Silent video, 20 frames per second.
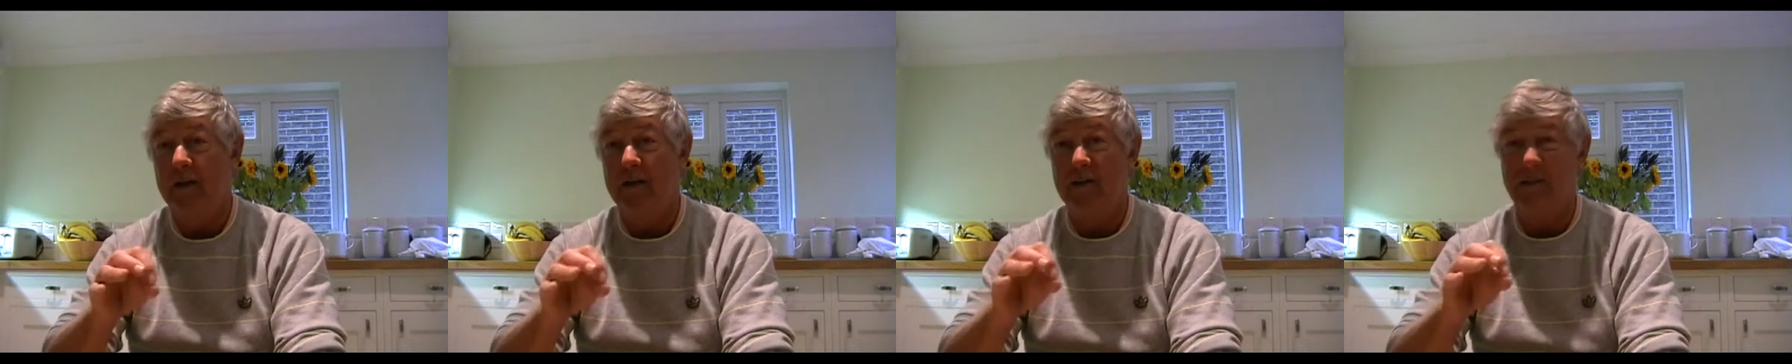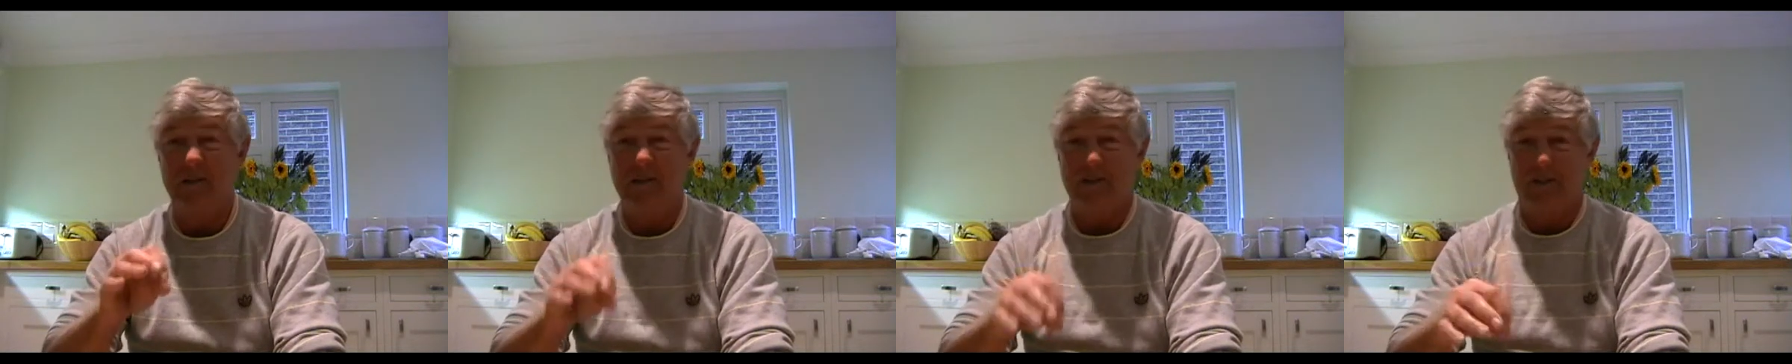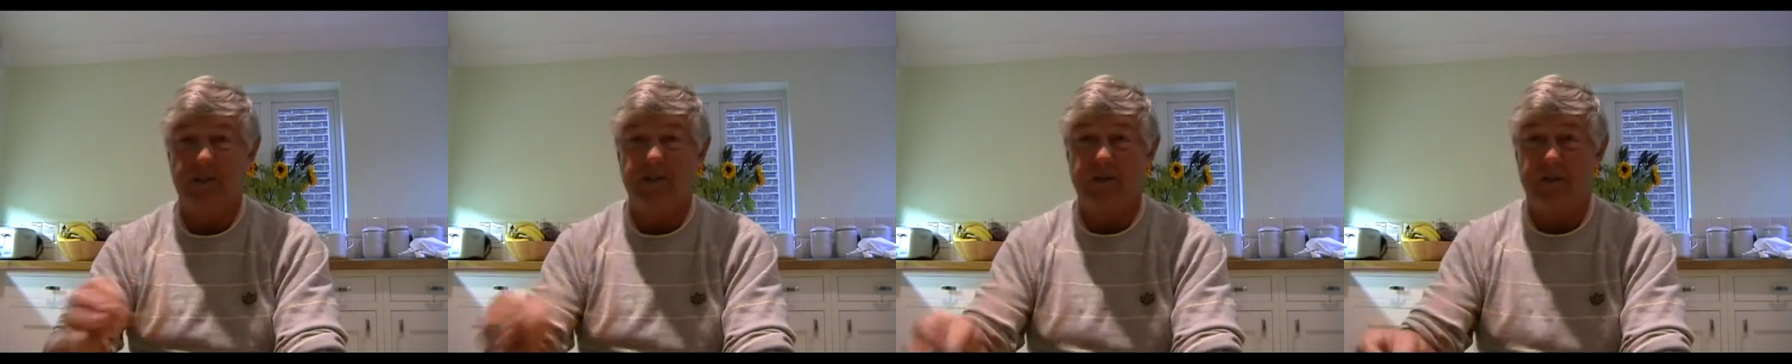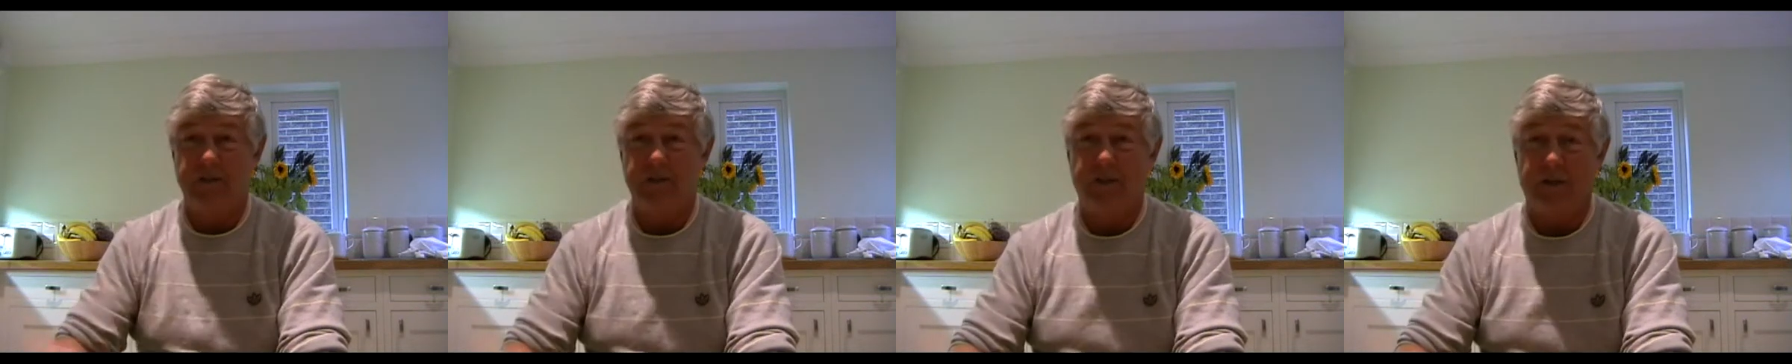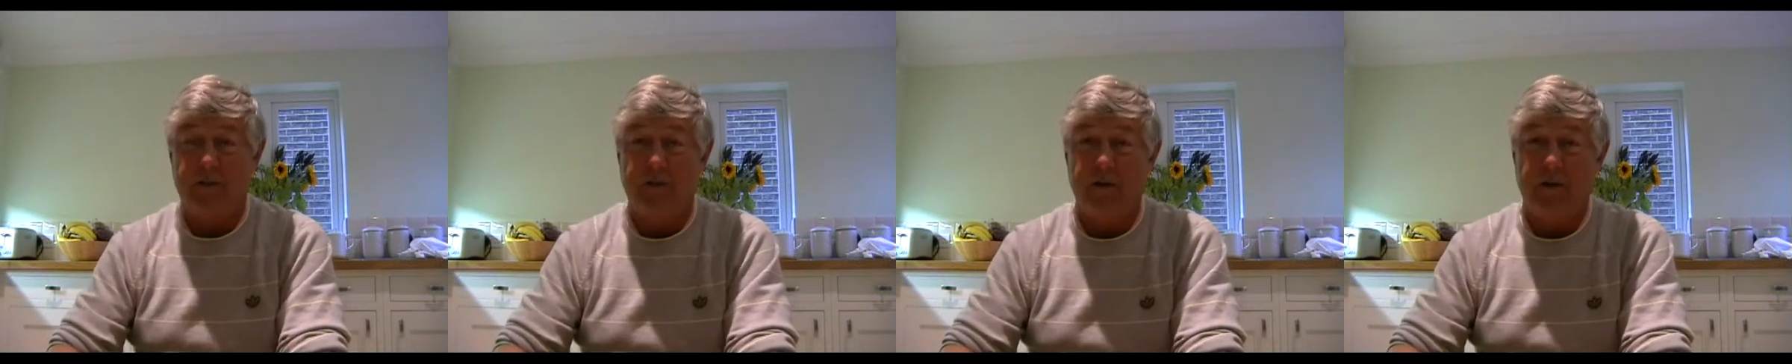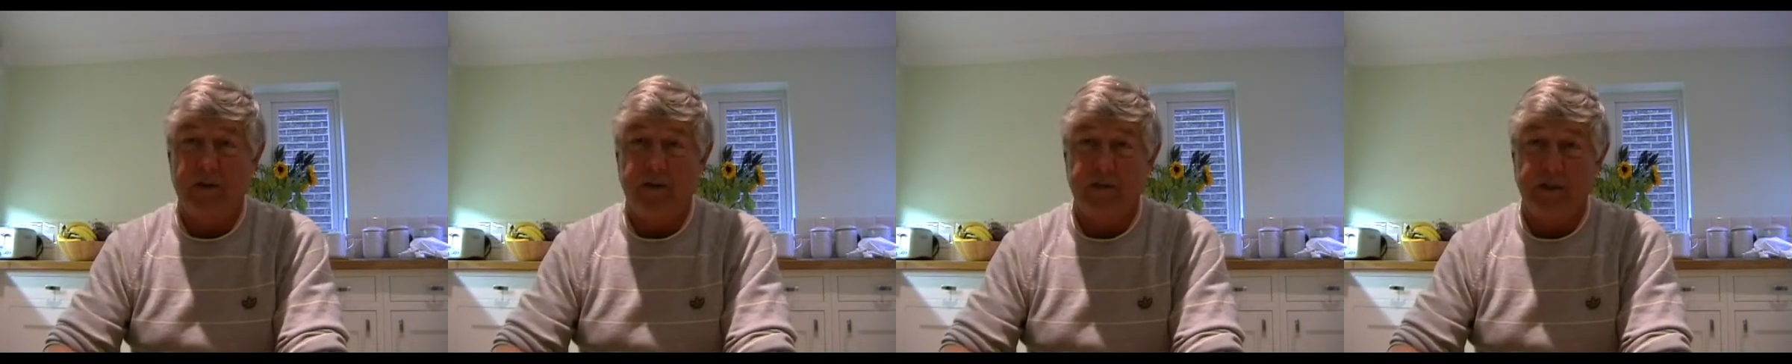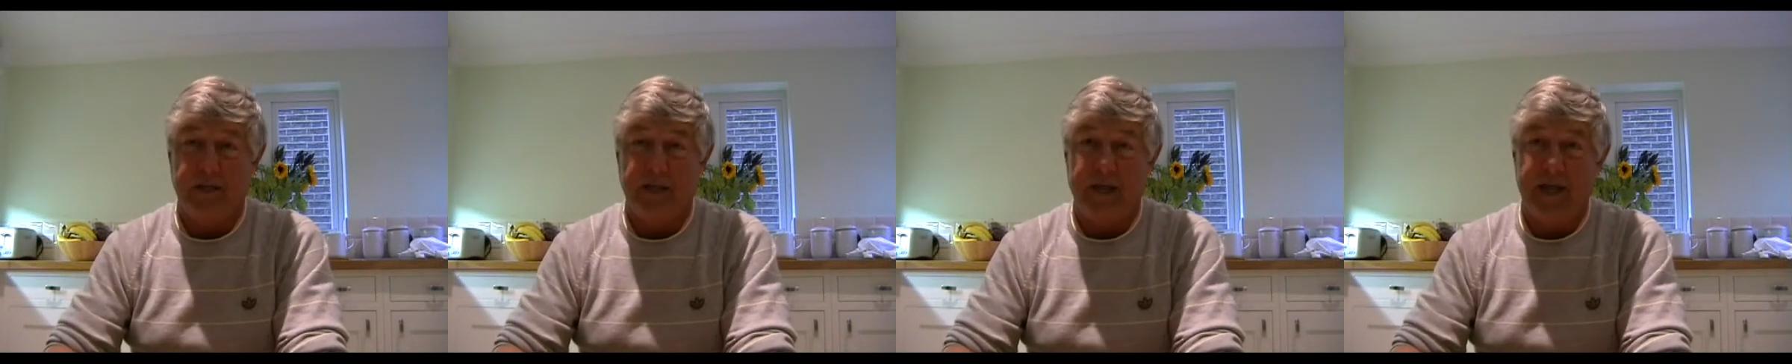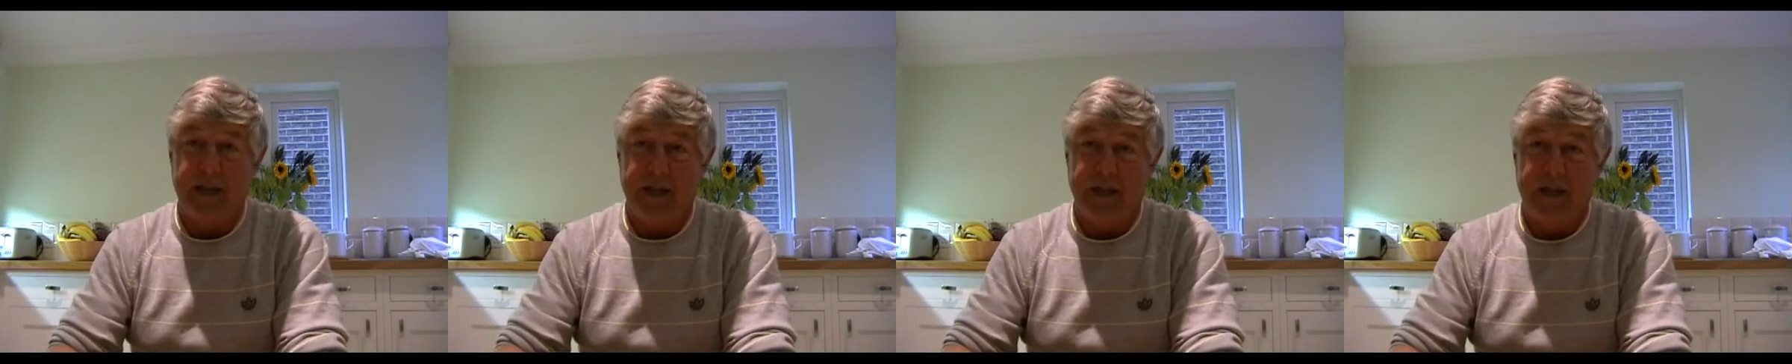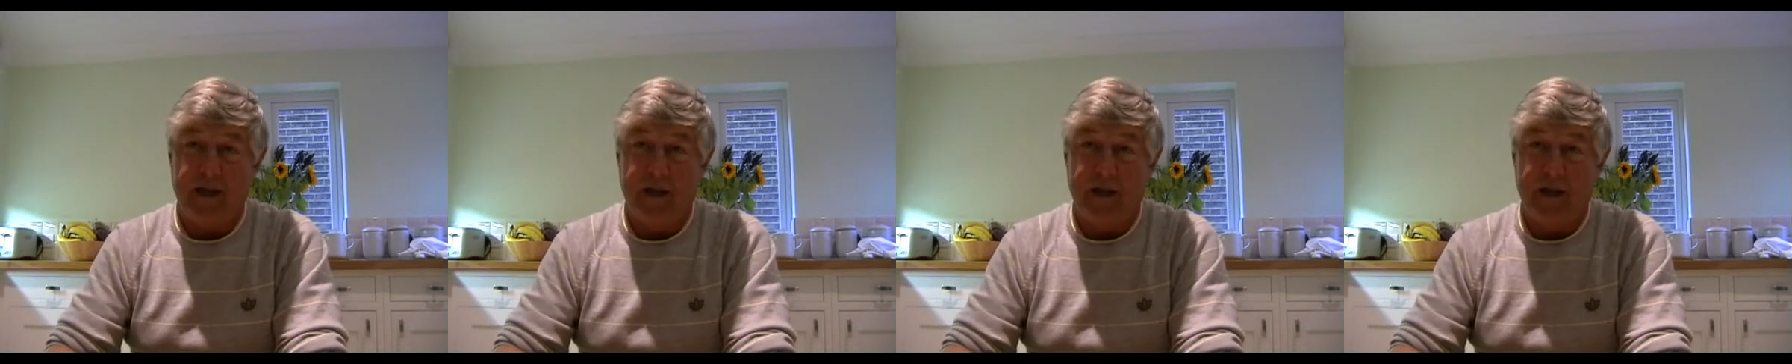because I tried so hard to get